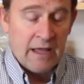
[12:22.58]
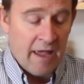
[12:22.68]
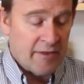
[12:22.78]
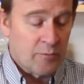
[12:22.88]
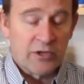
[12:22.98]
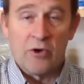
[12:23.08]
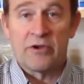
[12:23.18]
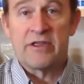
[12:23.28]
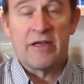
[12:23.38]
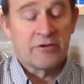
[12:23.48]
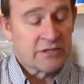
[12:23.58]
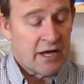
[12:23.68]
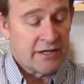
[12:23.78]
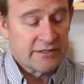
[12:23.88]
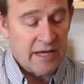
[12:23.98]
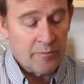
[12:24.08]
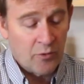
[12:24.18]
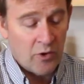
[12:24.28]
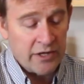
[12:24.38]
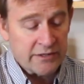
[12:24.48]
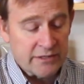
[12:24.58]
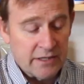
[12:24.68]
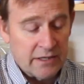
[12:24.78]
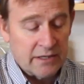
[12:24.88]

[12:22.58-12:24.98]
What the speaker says: And then we go to the other side, same points.